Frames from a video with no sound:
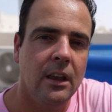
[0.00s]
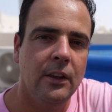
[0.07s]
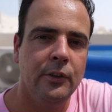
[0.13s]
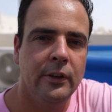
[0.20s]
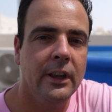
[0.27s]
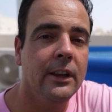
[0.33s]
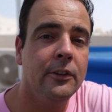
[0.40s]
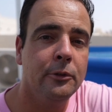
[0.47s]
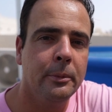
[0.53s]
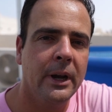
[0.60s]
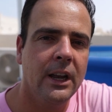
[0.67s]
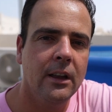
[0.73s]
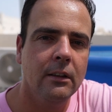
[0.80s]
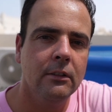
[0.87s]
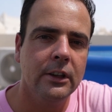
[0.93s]
is
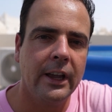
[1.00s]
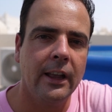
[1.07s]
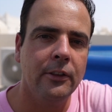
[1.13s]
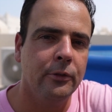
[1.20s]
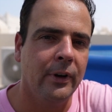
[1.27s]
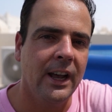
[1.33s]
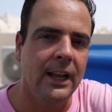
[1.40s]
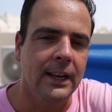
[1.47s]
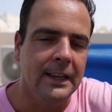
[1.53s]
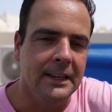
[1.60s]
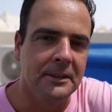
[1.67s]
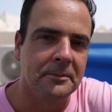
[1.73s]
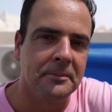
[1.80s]
Ismail Redwani.